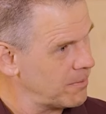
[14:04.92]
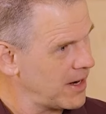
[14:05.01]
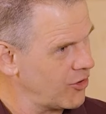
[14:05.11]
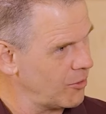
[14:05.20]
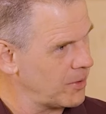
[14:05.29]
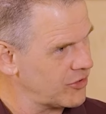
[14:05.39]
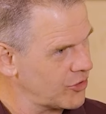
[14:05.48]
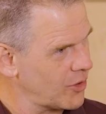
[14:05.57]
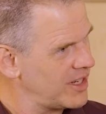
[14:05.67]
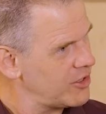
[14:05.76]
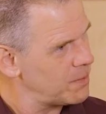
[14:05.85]
in parallel, but
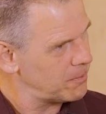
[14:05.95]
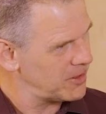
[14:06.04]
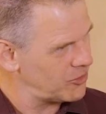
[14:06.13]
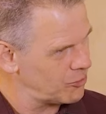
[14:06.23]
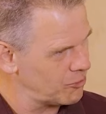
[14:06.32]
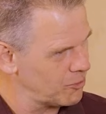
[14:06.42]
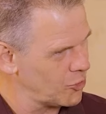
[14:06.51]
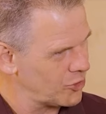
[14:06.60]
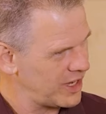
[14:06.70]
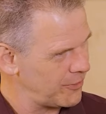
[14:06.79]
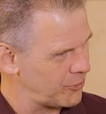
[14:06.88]
so I need to be a bit
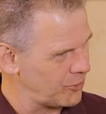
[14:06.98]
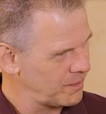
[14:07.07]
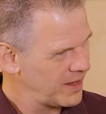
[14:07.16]
more careful.